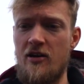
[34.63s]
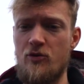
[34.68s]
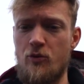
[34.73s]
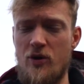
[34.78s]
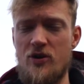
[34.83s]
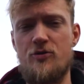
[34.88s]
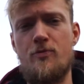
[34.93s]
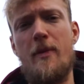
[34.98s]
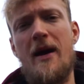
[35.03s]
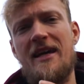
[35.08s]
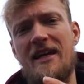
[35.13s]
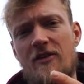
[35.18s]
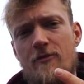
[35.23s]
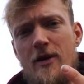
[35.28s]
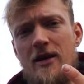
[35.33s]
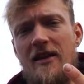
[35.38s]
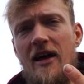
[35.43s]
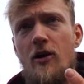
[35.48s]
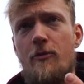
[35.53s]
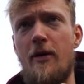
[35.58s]
which might give
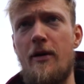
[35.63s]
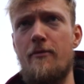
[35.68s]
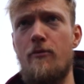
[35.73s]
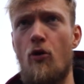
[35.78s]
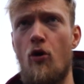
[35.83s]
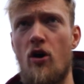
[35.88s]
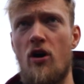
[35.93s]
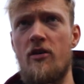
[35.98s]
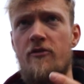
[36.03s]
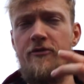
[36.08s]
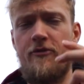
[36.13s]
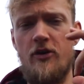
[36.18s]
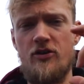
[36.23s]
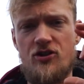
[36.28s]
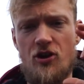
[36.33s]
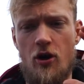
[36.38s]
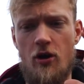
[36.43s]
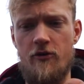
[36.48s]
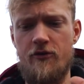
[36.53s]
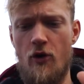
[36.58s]
me a little bit more of
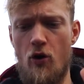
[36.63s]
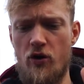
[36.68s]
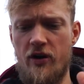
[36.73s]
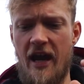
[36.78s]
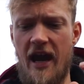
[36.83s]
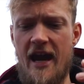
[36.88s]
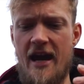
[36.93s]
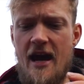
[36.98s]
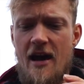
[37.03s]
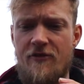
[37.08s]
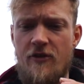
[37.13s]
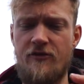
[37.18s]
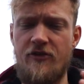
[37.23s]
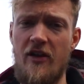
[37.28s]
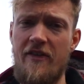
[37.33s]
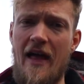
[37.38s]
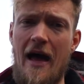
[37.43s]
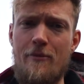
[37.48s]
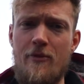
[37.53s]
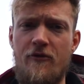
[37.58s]
sort of, okay, if I've
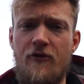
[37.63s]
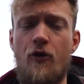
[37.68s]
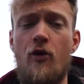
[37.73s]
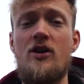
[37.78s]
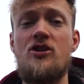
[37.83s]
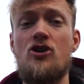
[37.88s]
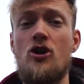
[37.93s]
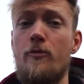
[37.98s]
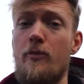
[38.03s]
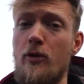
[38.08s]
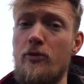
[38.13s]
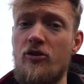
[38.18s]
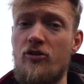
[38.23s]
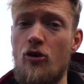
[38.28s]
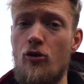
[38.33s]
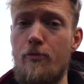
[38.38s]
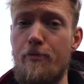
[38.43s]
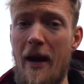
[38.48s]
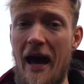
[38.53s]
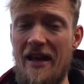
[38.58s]
done that before, I should be able to
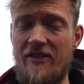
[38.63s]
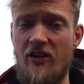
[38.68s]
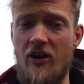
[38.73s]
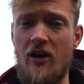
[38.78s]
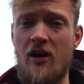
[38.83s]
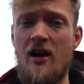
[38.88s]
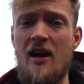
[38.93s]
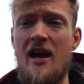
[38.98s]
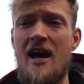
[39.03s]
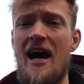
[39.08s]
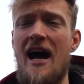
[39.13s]
do better.